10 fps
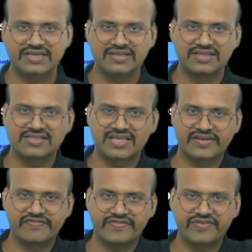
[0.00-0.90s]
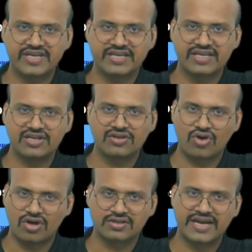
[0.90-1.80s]
This is at 50 degree
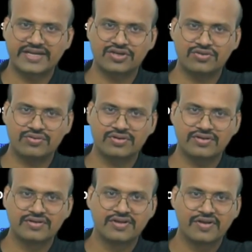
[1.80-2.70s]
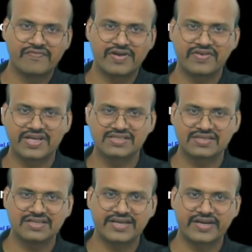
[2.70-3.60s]
north latitude, where we can see
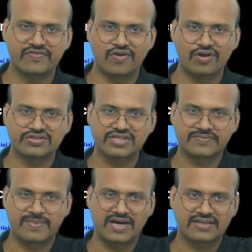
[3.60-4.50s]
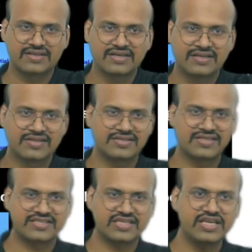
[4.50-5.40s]
that it follows this path. This is
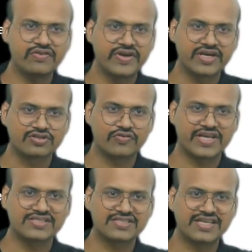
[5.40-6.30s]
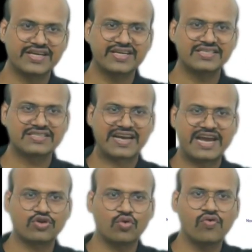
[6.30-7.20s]
at the equator, so we can see that it is right
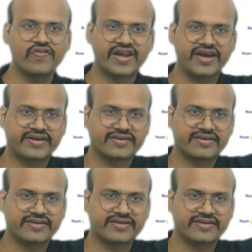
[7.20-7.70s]
overhead.